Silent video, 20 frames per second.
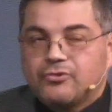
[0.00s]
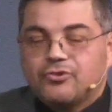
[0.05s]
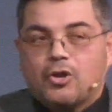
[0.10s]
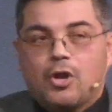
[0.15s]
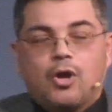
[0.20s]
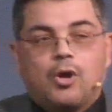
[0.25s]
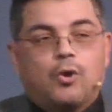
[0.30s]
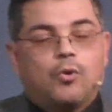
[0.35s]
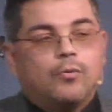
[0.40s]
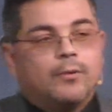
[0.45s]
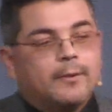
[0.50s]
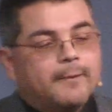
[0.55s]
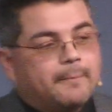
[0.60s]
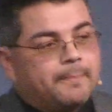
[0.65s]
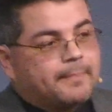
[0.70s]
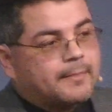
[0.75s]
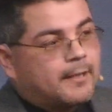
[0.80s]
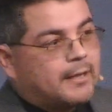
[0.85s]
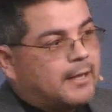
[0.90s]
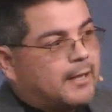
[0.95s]
And
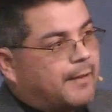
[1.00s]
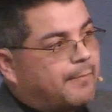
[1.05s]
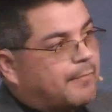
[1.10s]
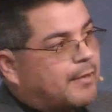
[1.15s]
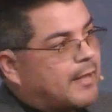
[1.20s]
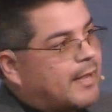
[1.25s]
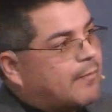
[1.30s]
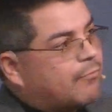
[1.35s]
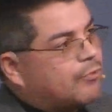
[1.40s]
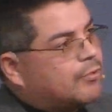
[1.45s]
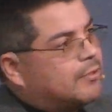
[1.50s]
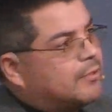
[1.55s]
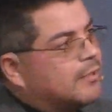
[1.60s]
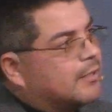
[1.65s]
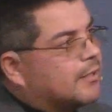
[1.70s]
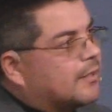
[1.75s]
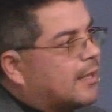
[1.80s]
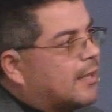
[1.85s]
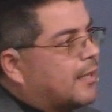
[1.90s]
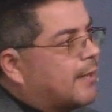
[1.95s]
so um, I
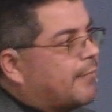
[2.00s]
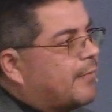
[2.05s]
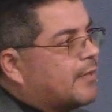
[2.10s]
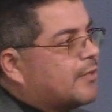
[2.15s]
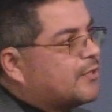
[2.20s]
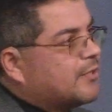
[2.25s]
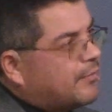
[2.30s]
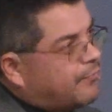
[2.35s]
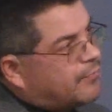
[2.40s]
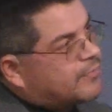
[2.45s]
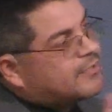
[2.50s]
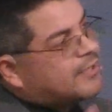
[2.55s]
would, I, my